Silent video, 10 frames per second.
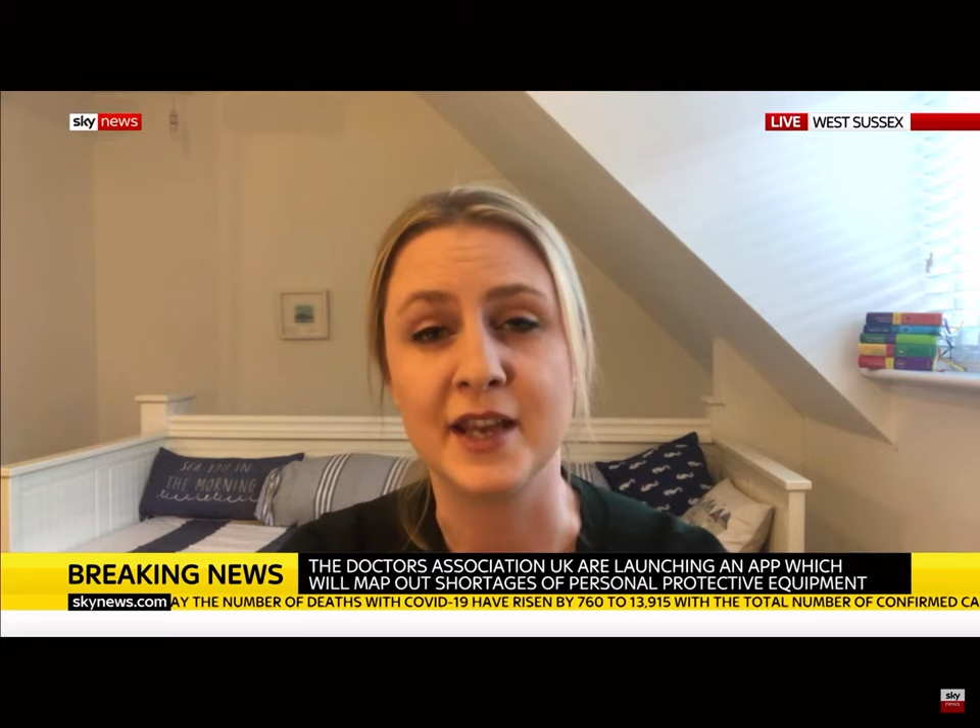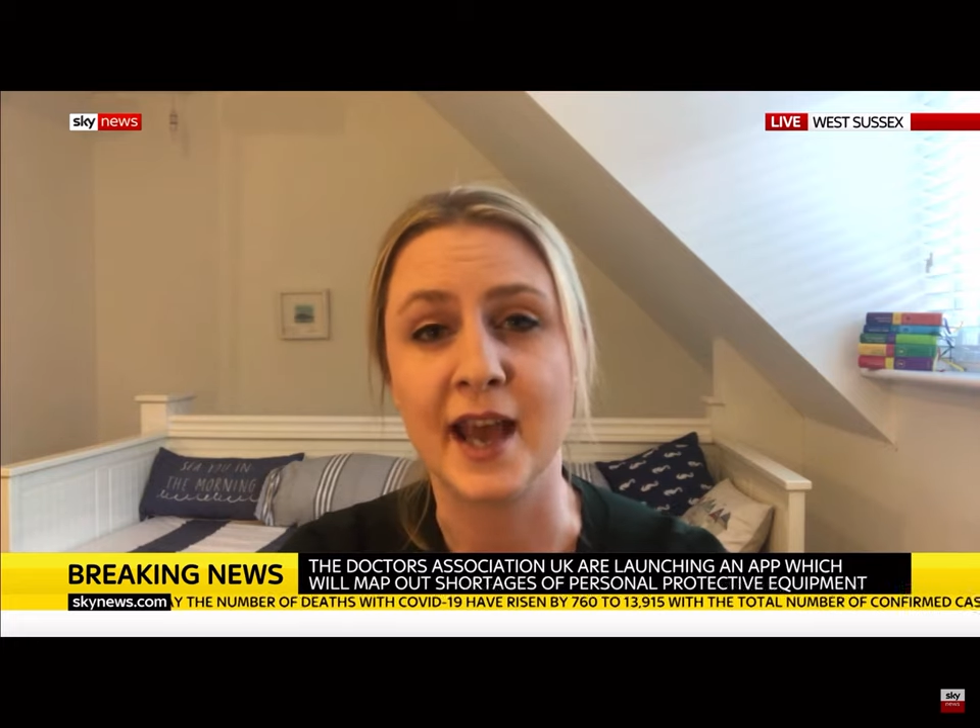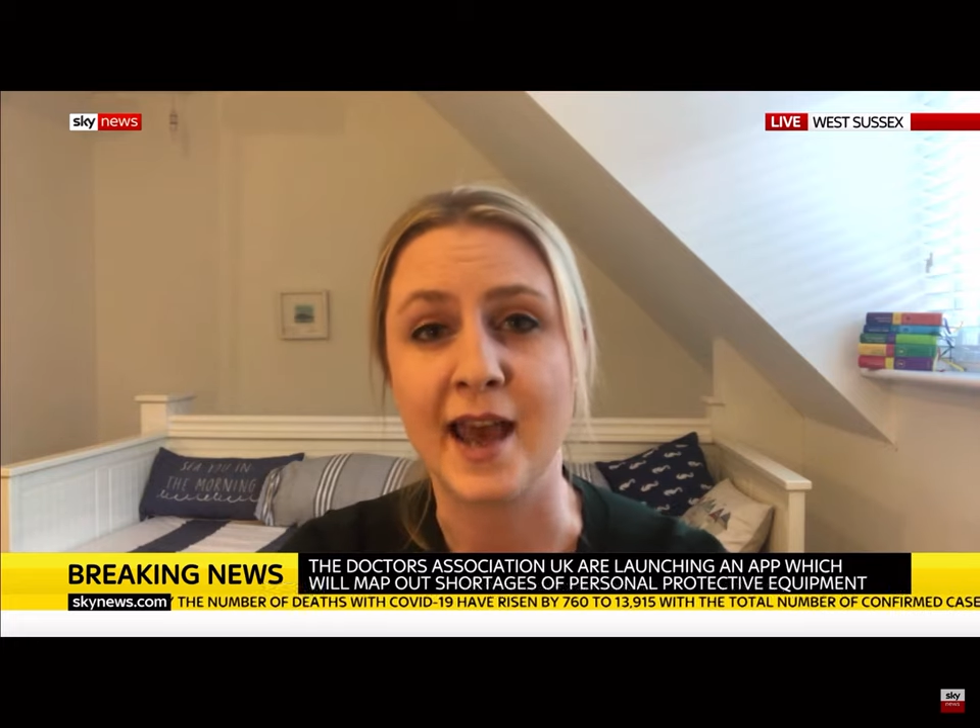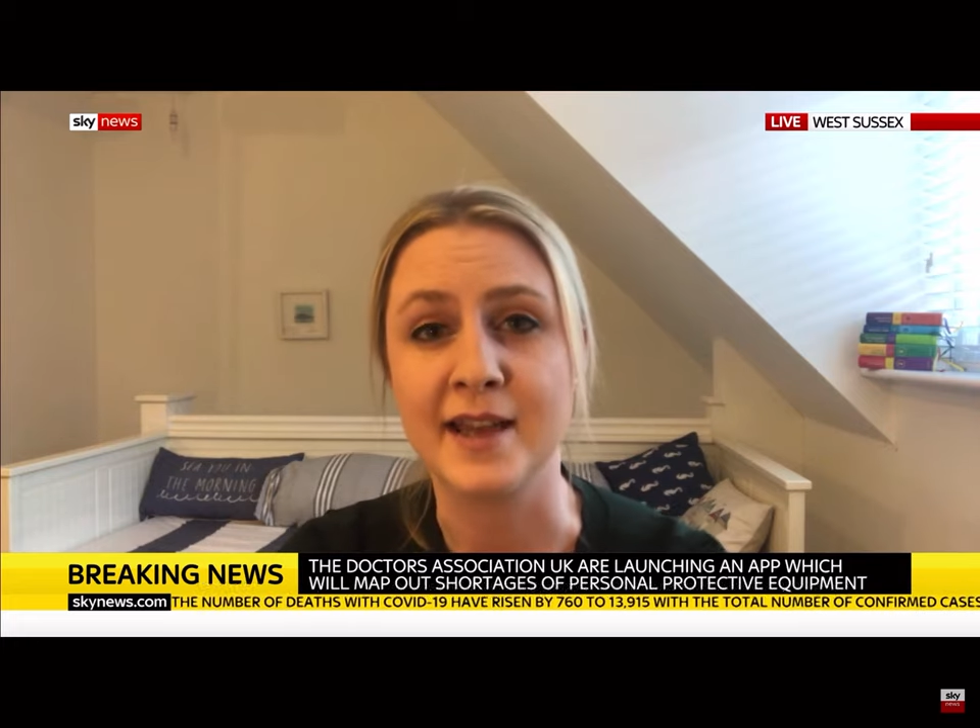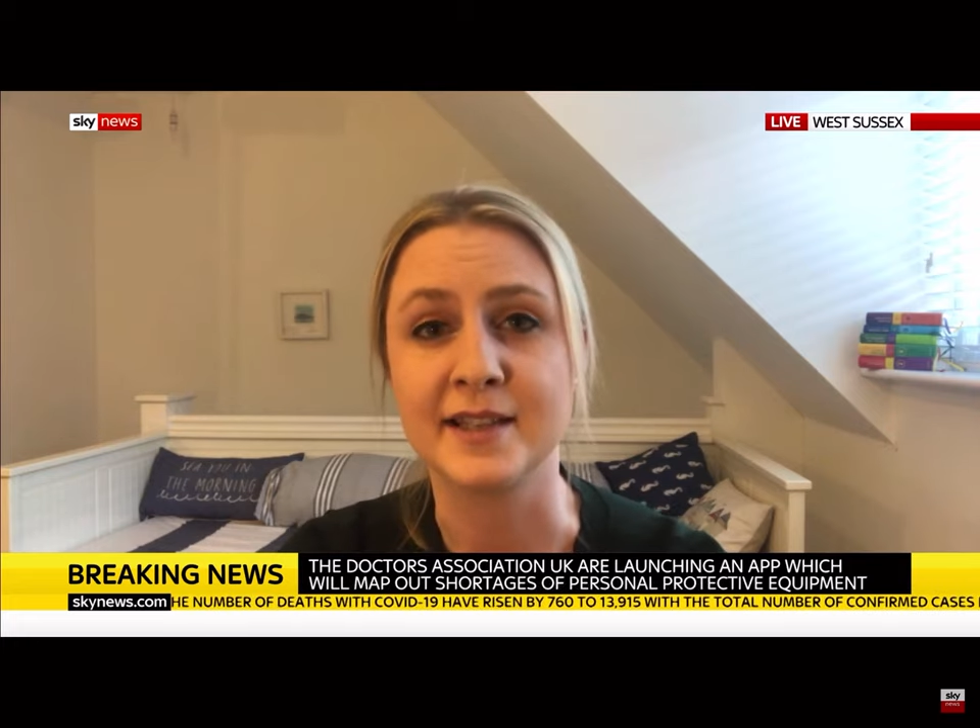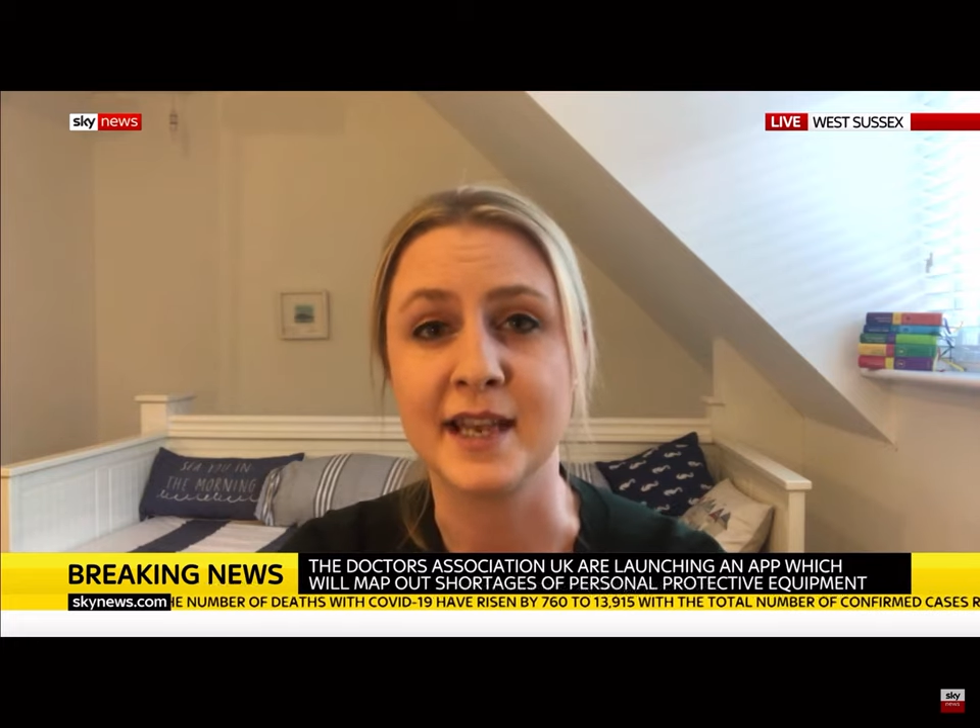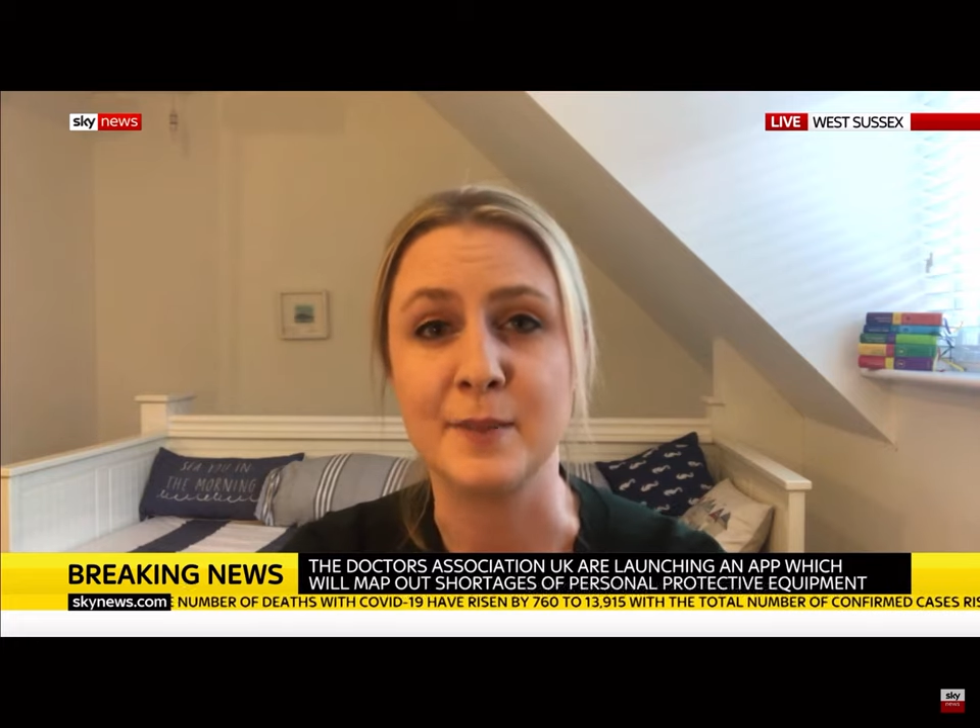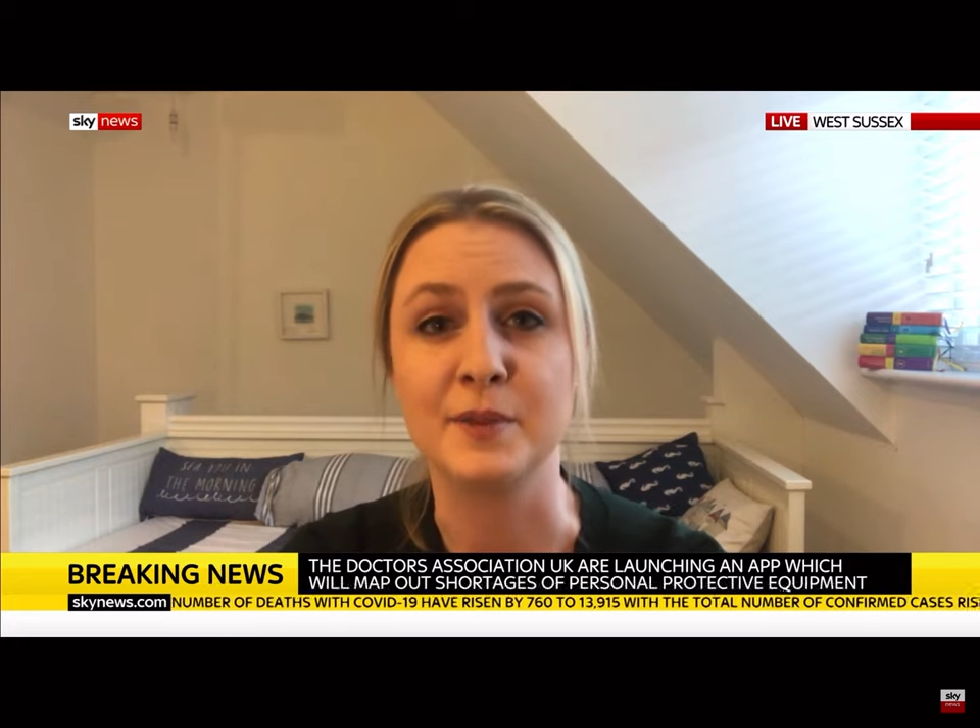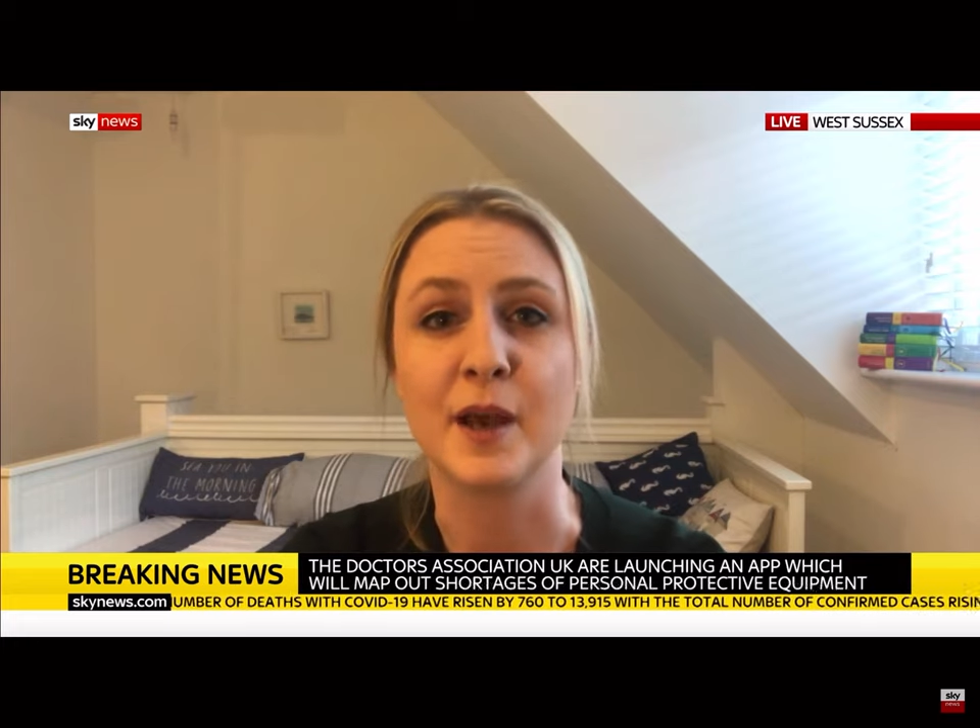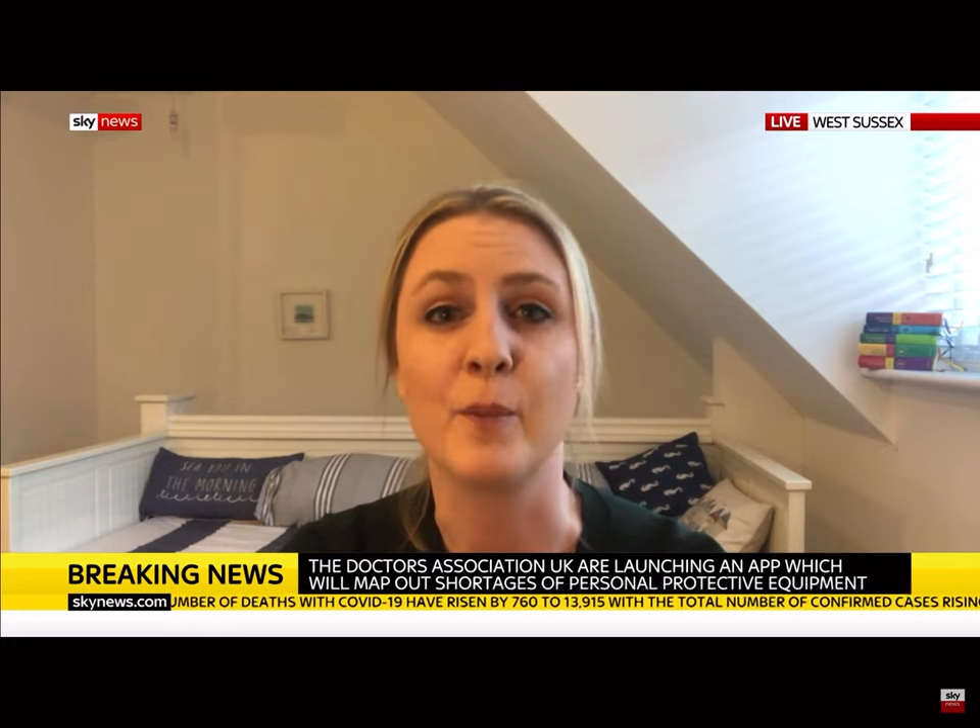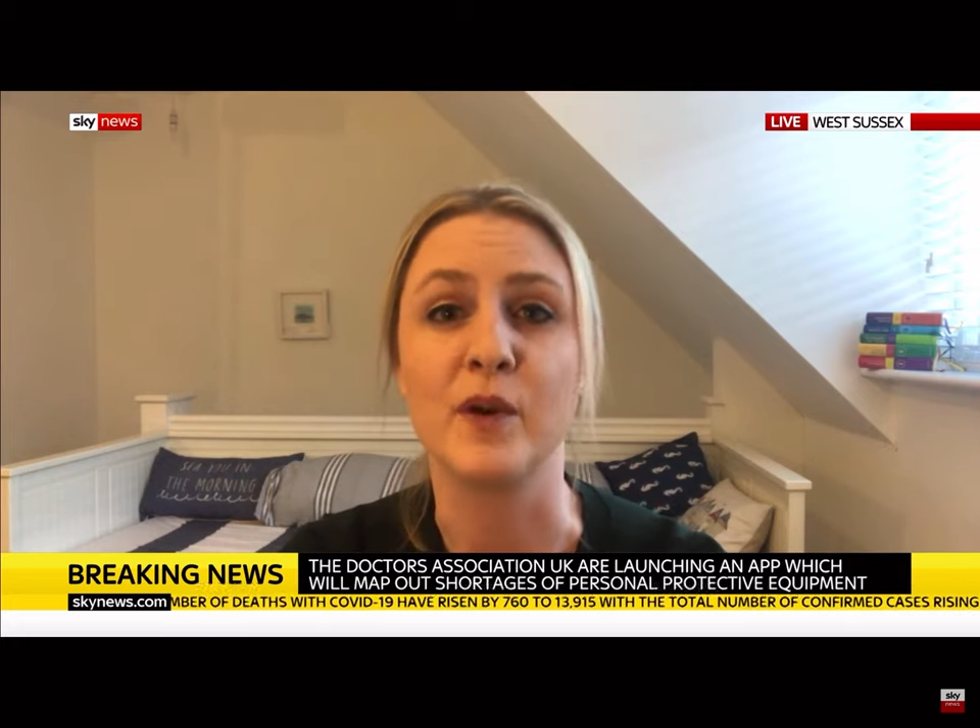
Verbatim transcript: UK has teamed up